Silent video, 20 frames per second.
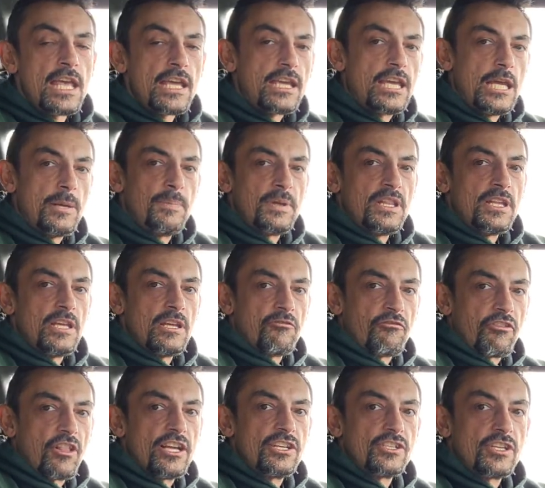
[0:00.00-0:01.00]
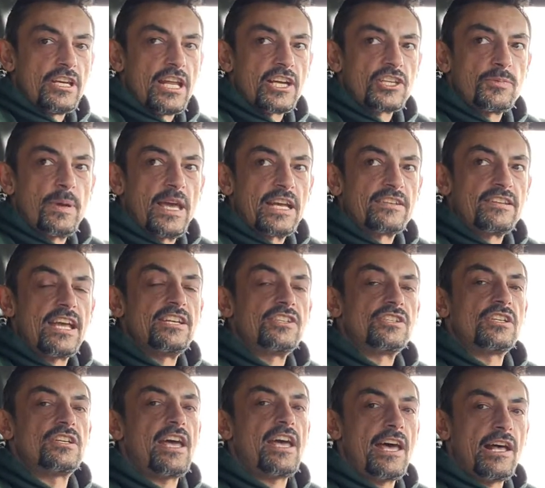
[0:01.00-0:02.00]
Keeping the inflation
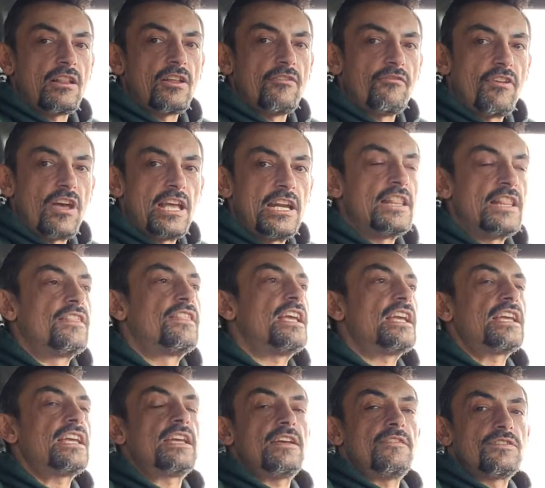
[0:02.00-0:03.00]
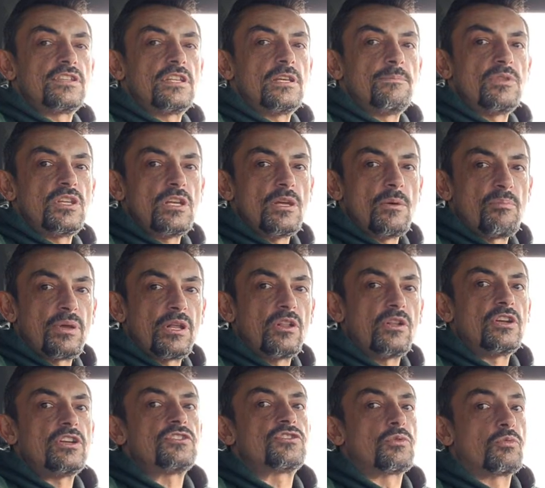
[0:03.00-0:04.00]
expectation elevated then gives them the
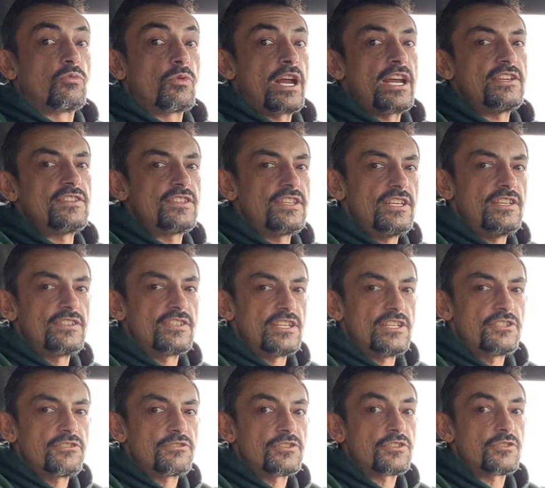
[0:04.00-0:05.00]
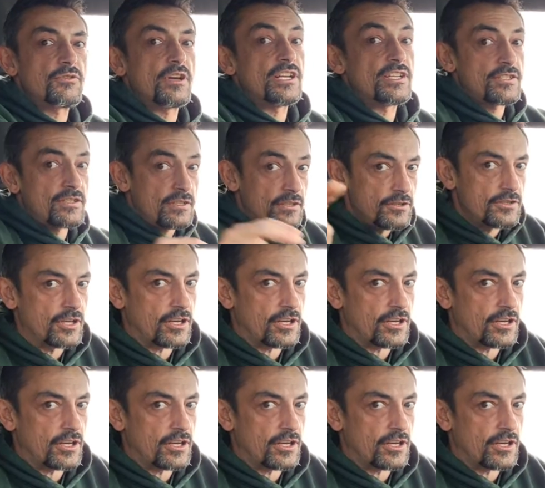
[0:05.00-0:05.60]
ability to raise these interest rates